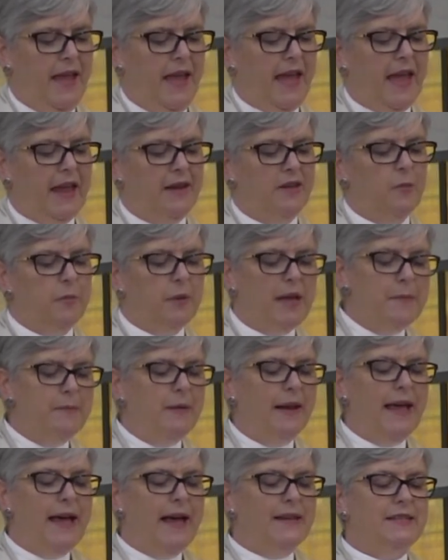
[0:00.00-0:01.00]
And the
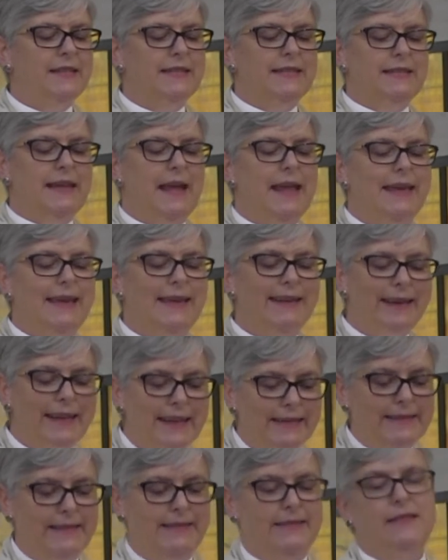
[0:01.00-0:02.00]
people are to stay
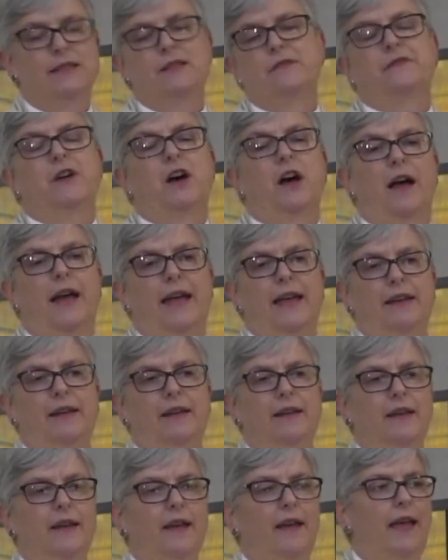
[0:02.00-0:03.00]
connected to the
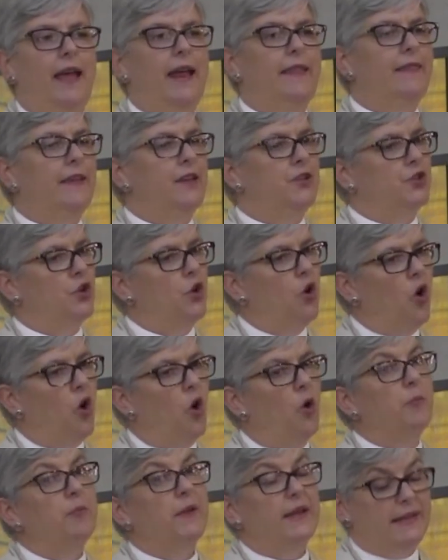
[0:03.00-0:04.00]
vine, and their
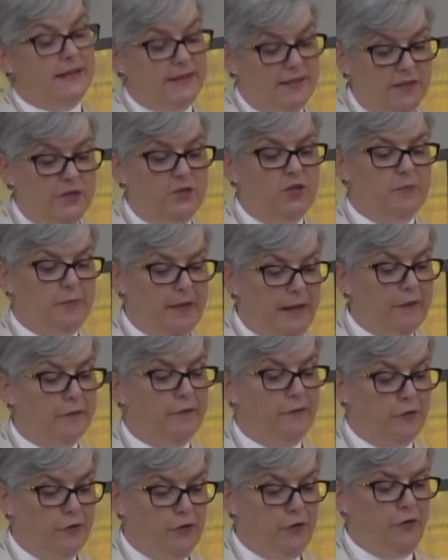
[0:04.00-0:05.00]
job is to bear
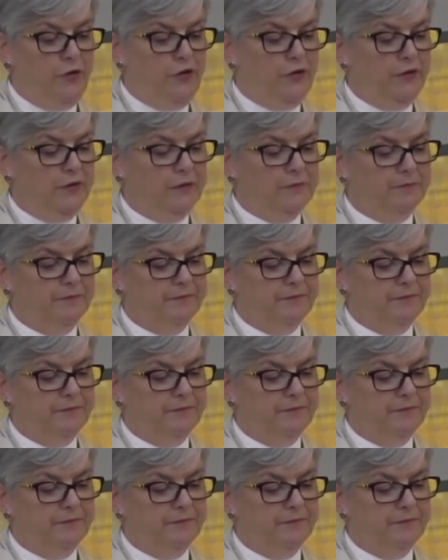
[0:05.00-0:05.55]
fruit.